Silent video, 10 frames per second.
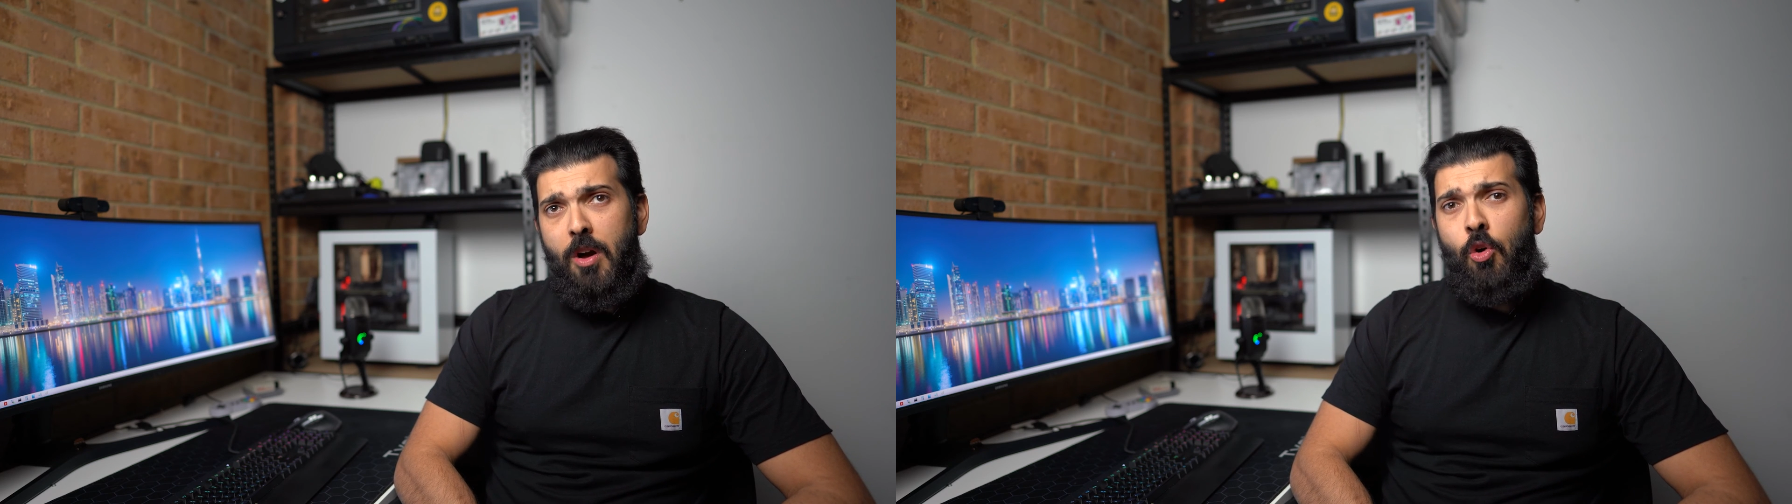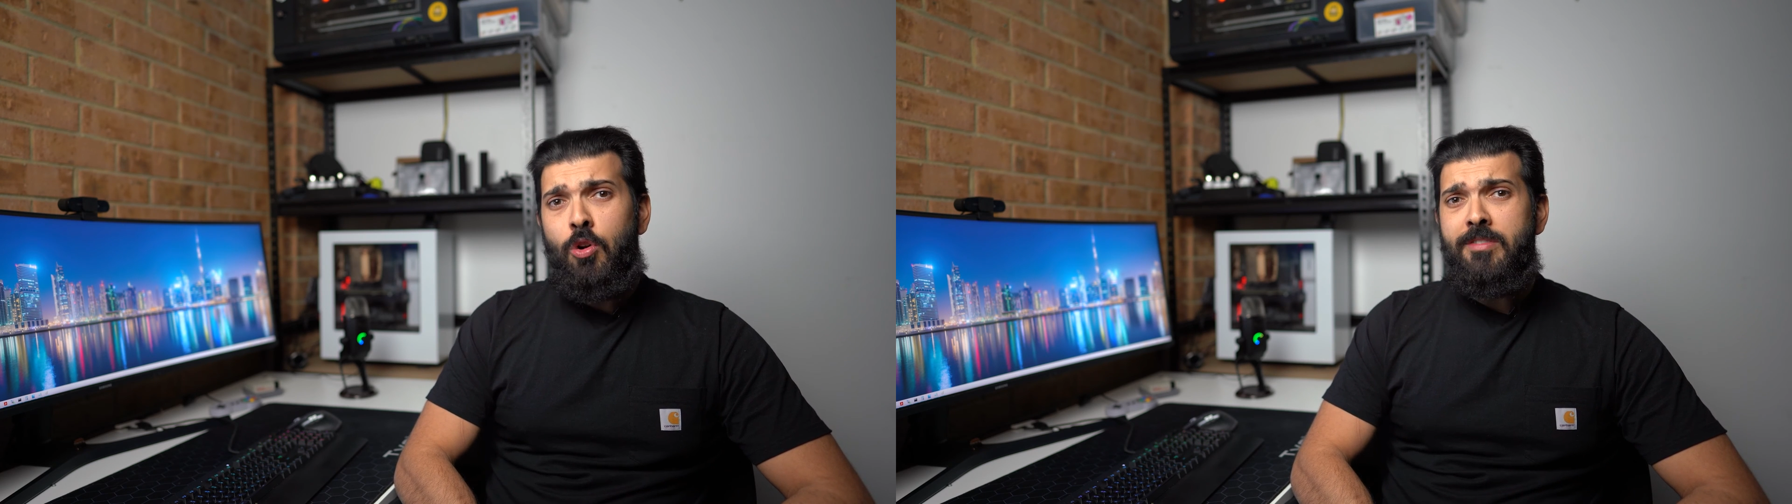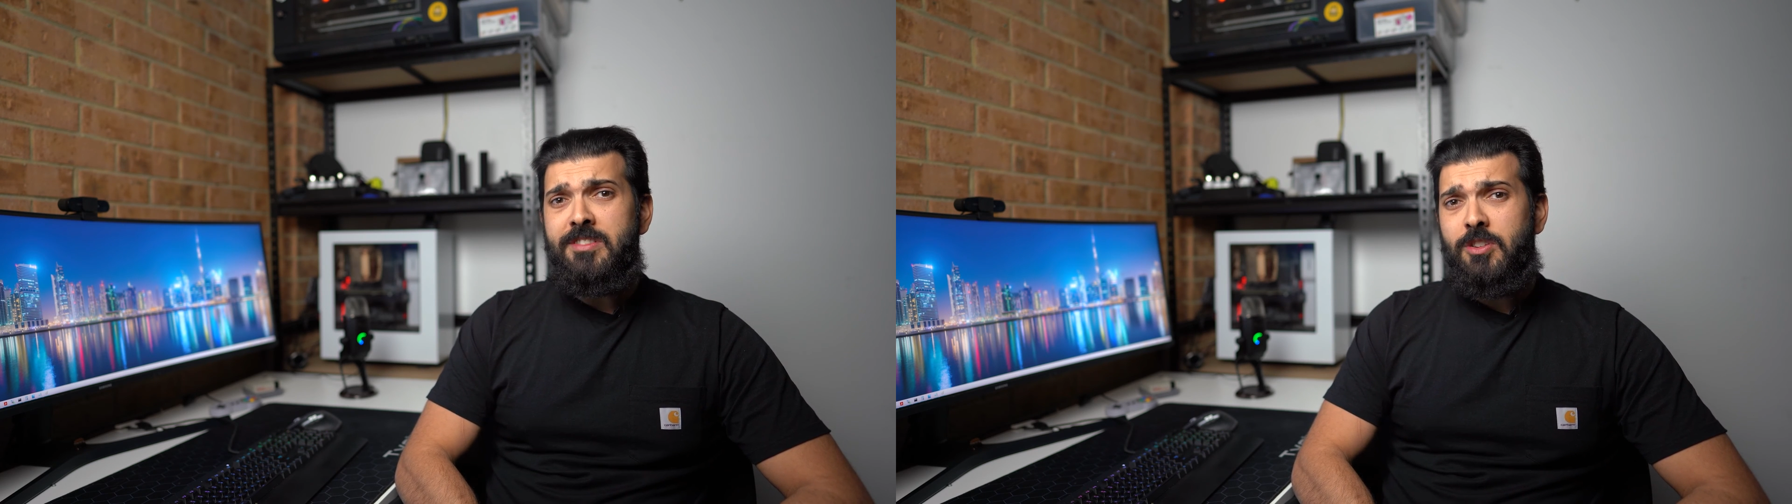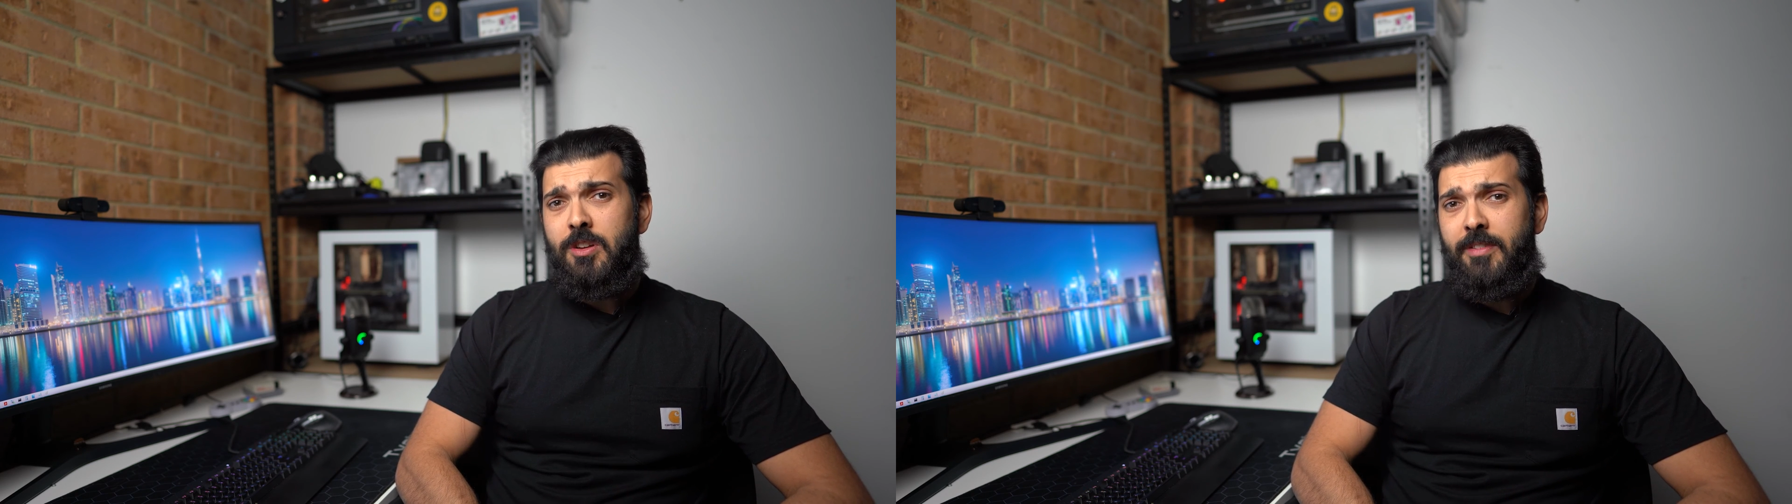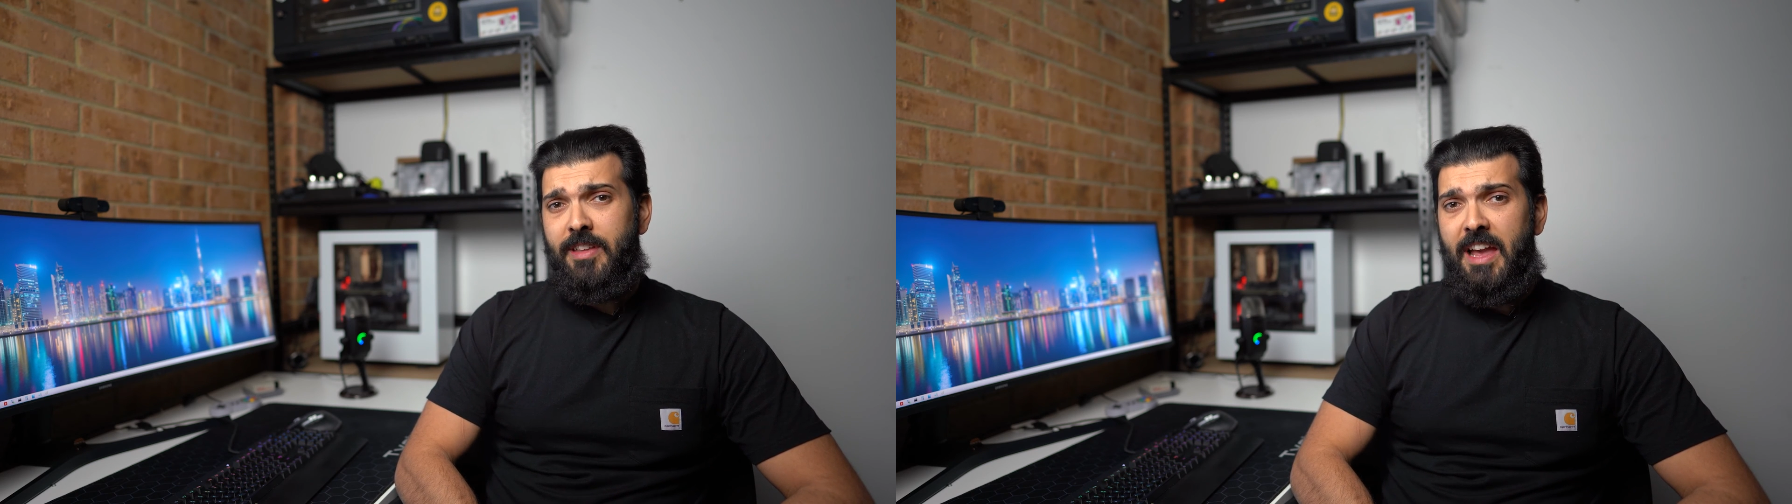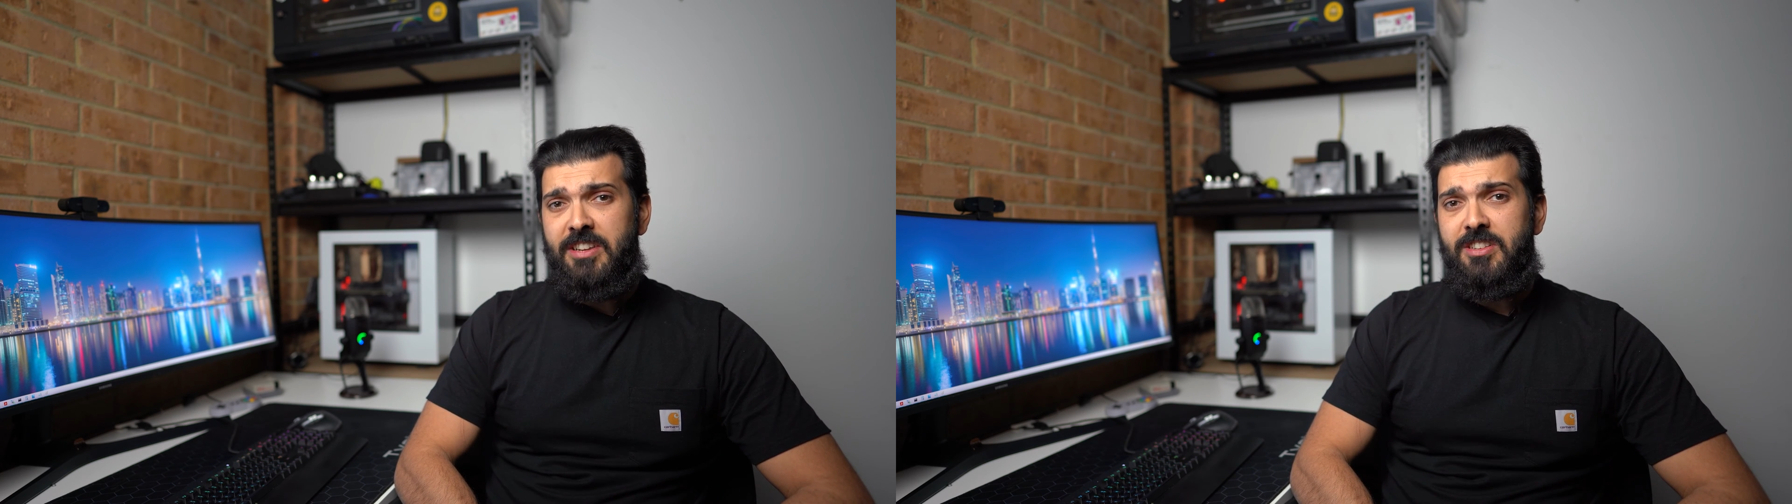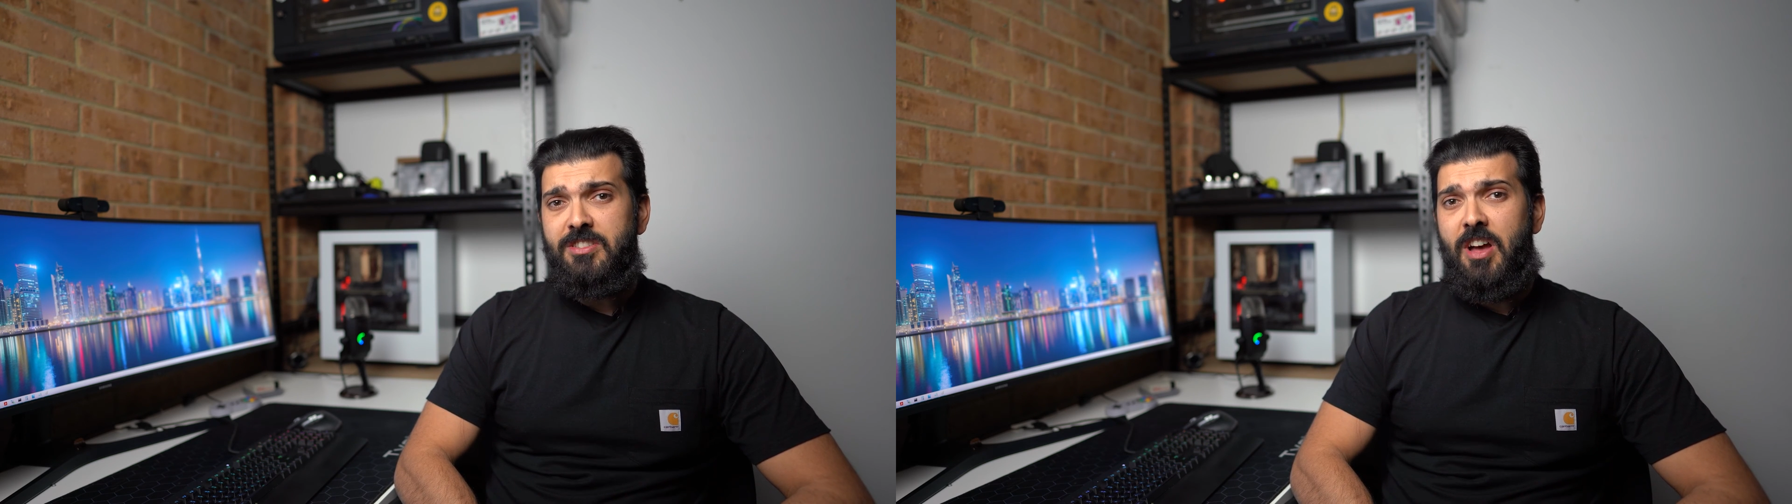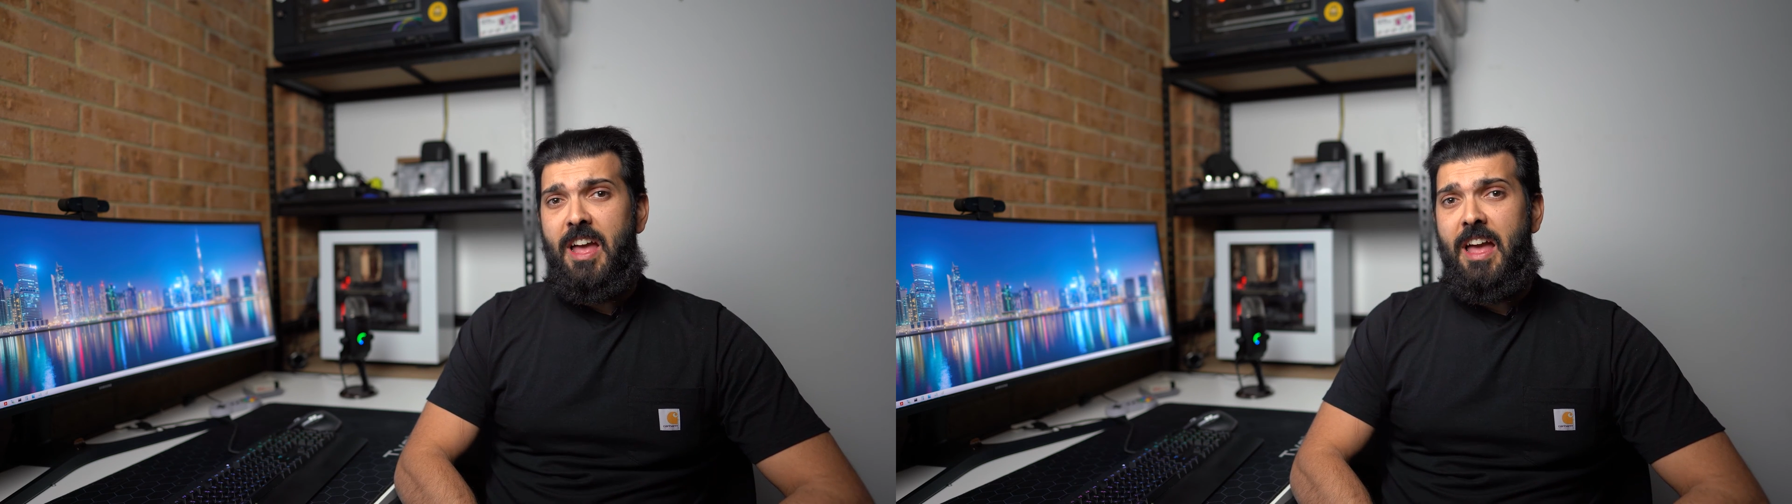all of the
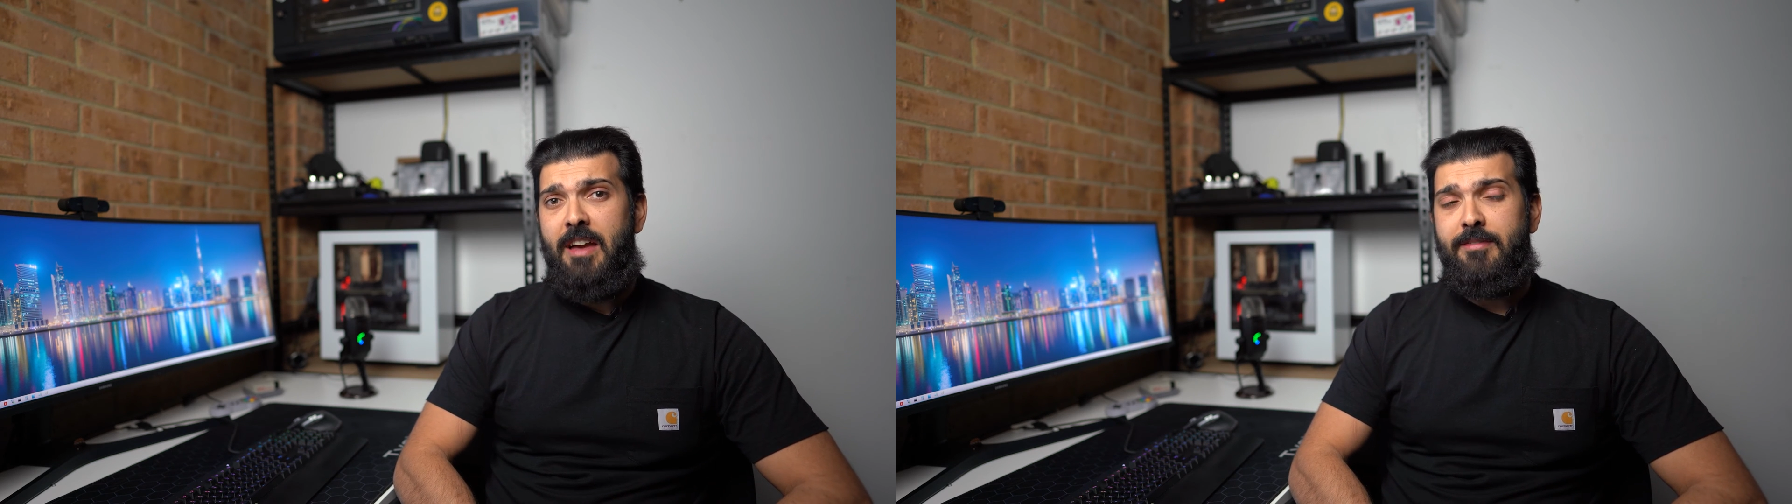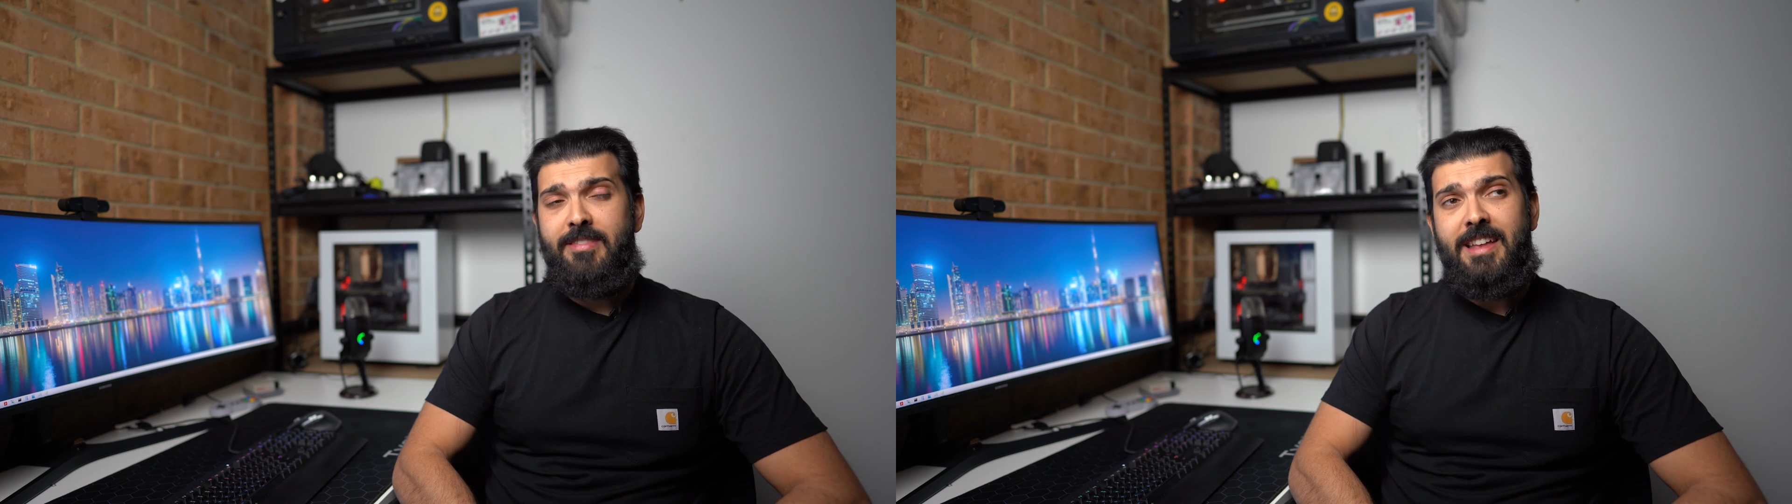certifications I have